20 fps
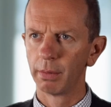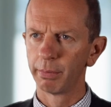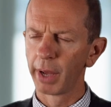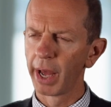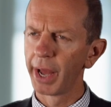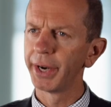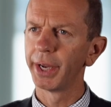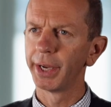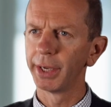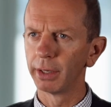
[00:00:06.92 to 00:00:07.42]

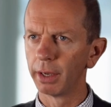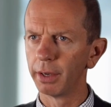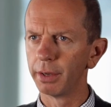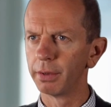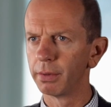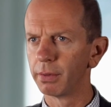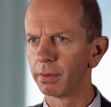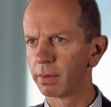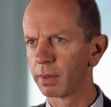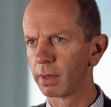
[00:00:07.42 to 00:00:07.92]
Payday
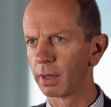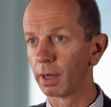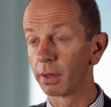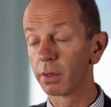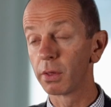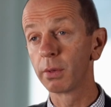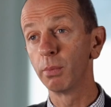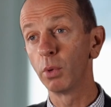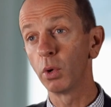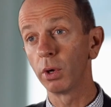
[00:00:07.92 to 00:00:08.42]
loans are
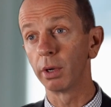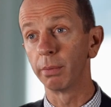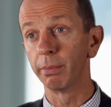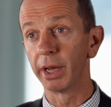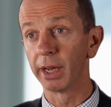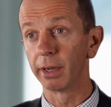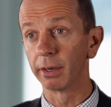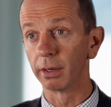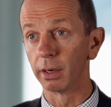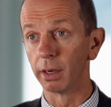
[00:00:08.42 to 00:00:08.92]
small
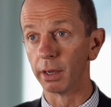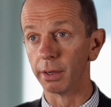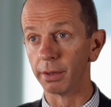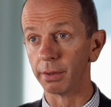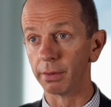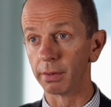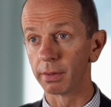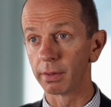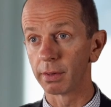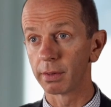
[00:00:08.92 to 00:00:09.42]
amount
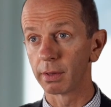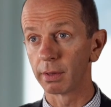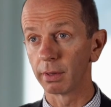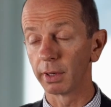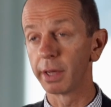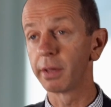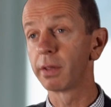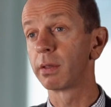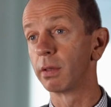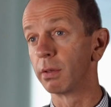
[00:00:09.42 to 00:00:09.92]
loans,
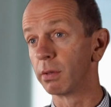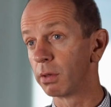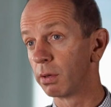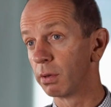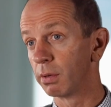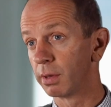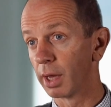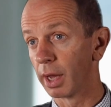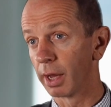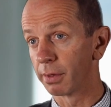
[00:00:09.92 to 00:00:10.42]
less than
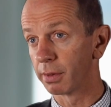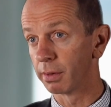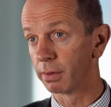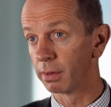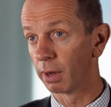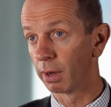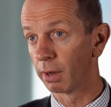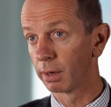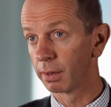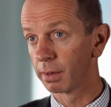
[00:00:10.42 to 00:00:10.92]

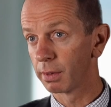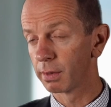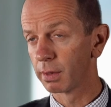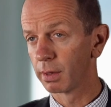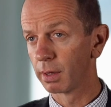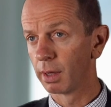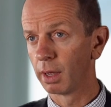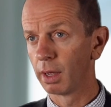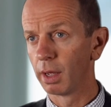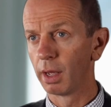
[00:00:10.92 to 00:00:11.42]
$2,000,
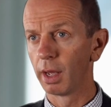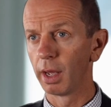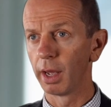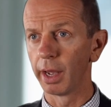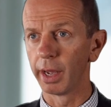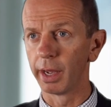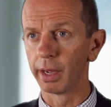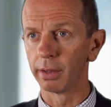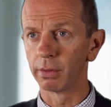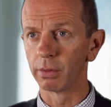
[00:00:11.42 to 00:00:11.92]

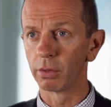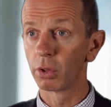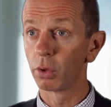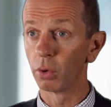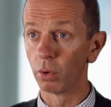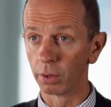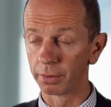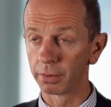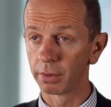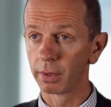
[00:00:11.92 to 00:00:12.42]
and
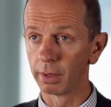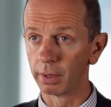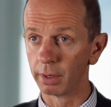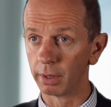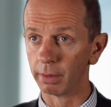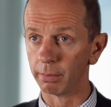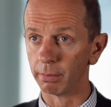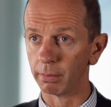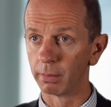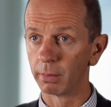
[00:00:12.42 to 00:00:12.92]
short
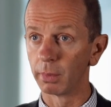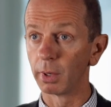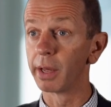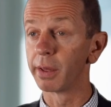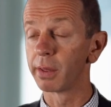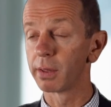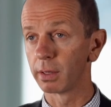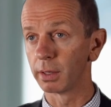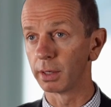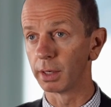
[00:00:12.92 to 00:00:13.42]
term,
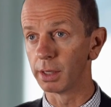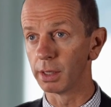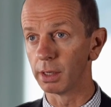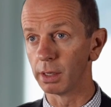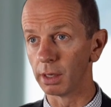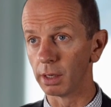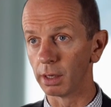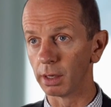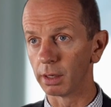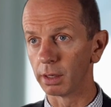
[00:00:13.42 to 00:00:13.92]
less than a
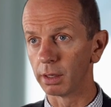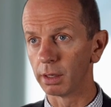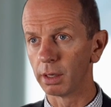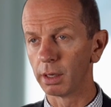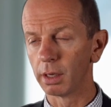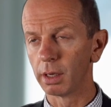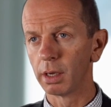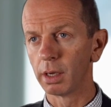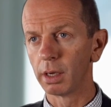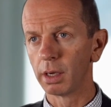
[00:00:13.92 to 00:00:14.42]
year.
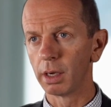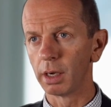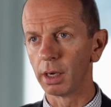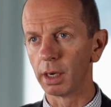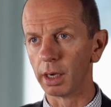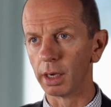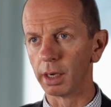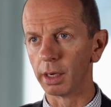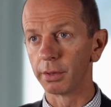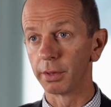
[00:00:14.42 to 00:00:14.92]

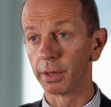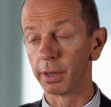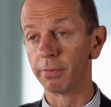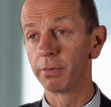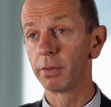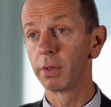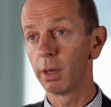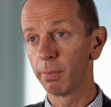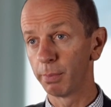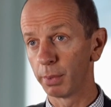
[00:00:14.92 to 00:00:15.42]

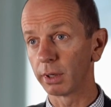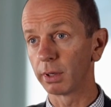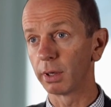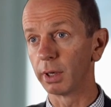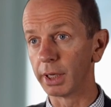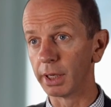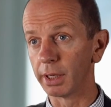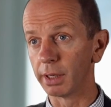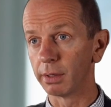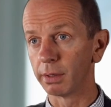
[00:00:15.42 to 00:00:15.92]
They've
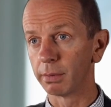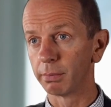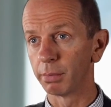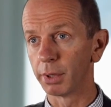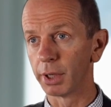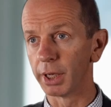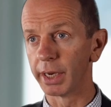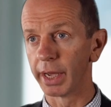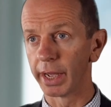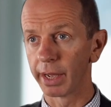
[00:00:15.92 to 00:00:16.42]
typically
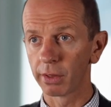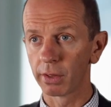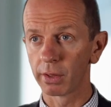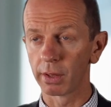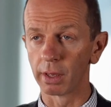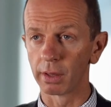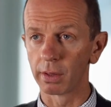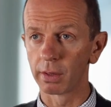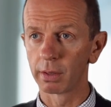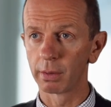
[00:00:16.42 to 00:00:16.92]
been
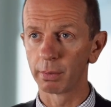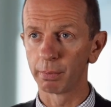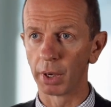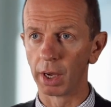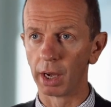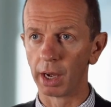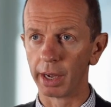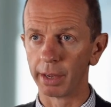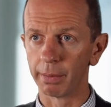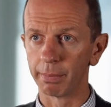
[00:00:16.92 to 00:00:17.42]
accessed
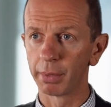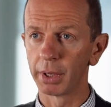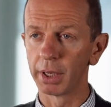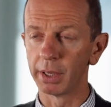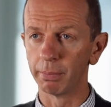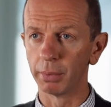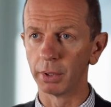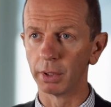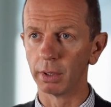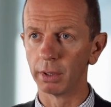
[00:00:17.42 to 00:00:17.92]
by
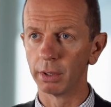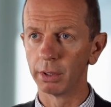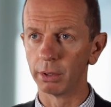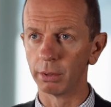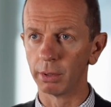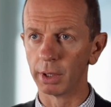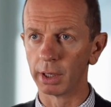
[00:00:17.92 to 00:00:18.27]
people who